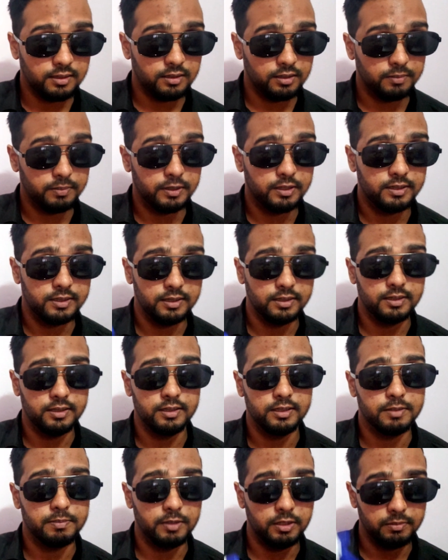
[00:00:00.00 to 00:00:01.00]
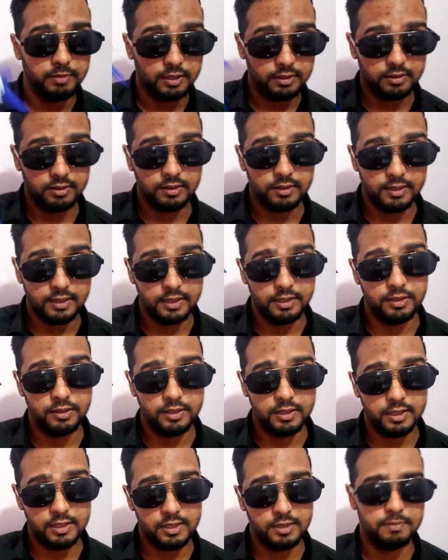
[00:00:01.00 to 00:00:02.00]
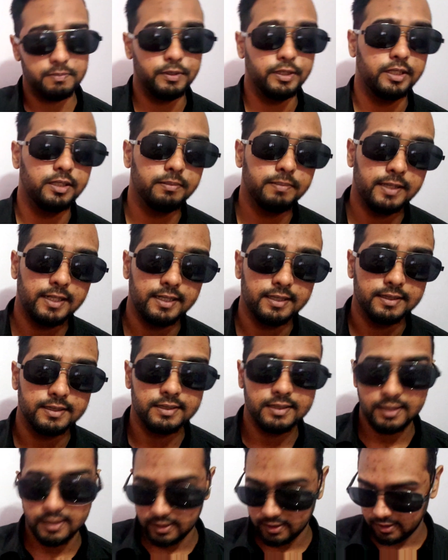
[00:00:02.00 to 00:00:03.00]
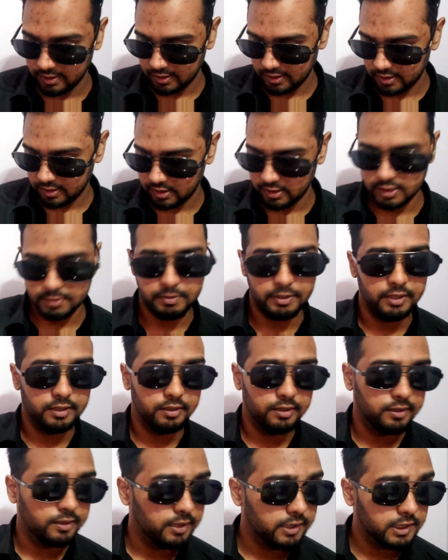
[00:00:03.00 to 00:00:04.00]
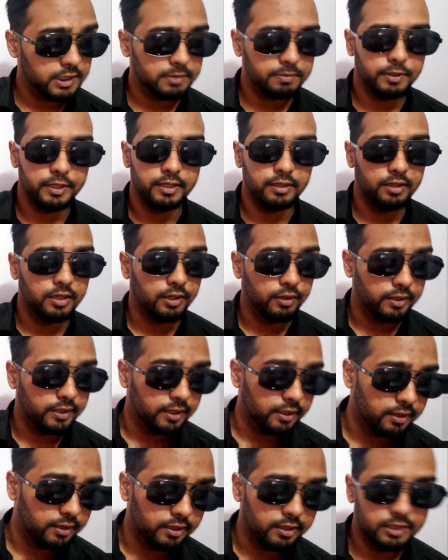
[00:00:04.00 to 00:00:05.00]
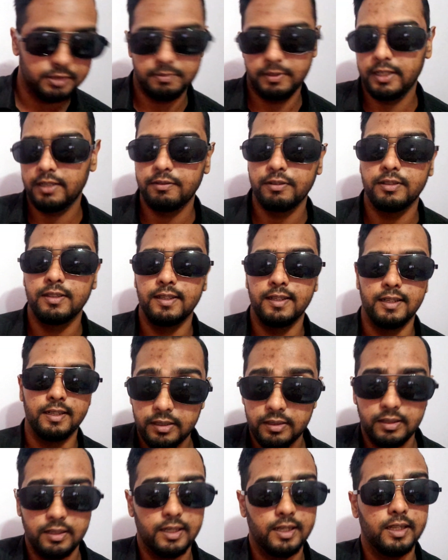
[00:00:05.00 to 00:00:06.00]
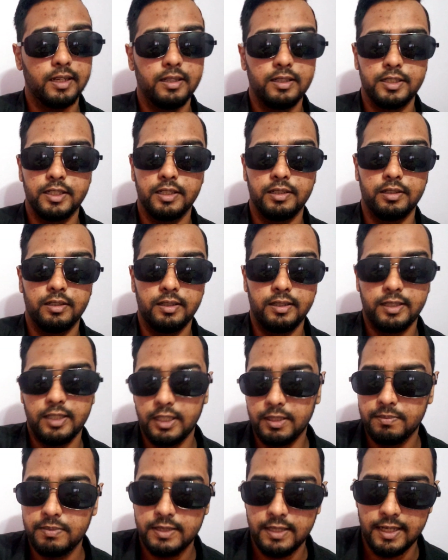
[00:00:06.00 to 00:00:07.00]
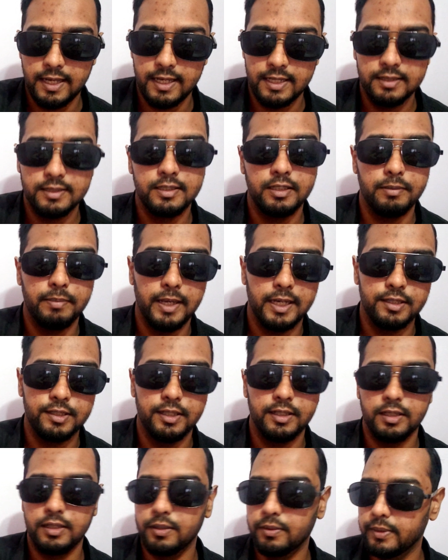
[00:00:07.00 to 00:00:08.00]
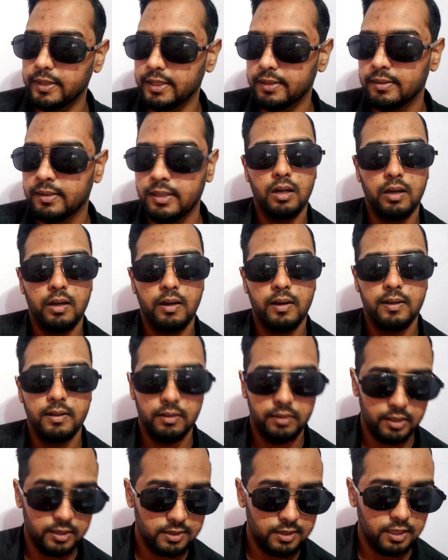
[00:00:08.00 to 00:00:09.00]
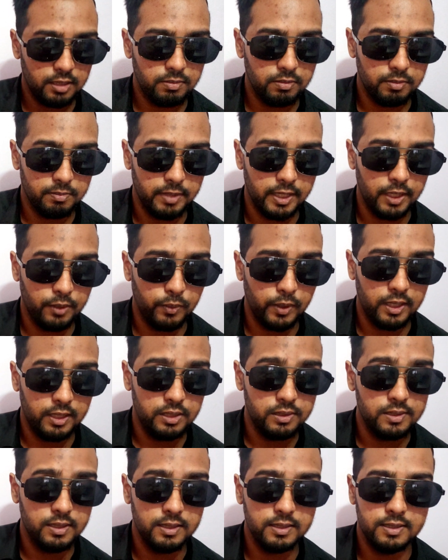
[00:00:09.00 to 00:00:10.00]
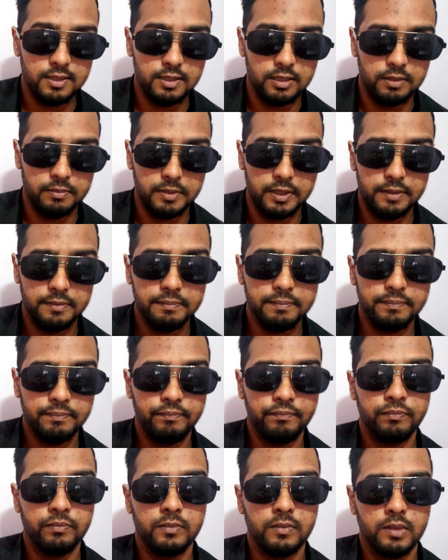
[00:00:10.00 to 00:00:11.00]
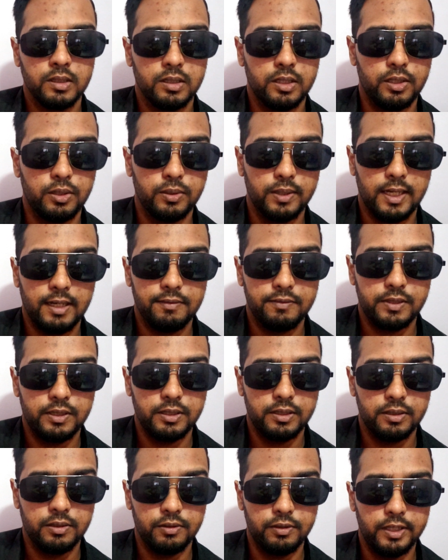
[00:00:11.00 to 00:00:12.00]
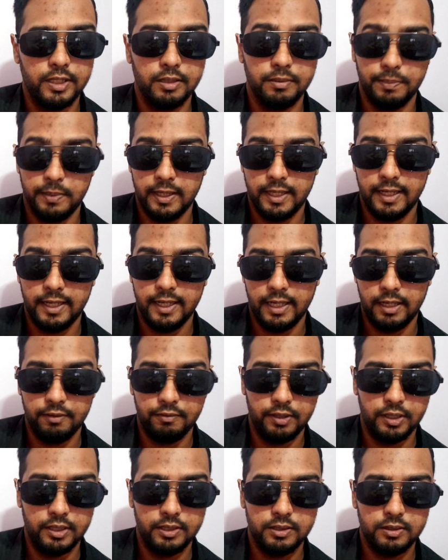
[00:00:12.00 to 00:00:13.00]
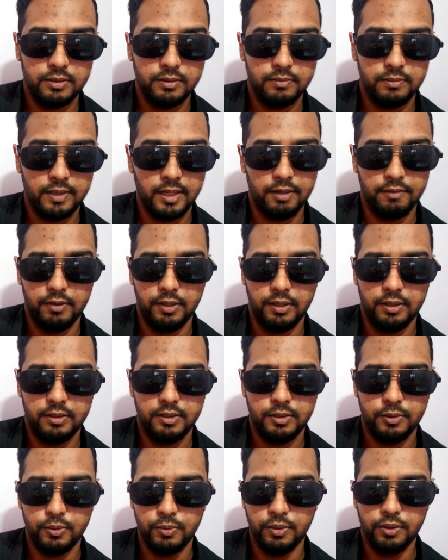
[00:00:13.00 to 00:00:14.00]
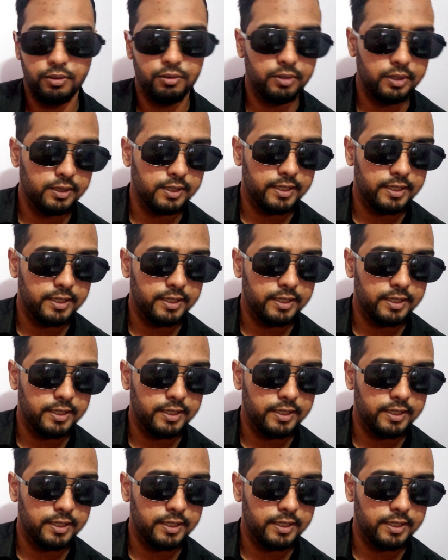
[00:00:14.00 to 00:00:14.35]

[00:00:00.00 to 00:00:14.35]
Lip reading: You put it into a spray bottle and you just spray your plants. Spray it on your leaves, spray it around the area, spray everything, and it generally keeps the ants and the bachak away. Things to keep in mind while using cinnamon You have to reapply every 2 or 3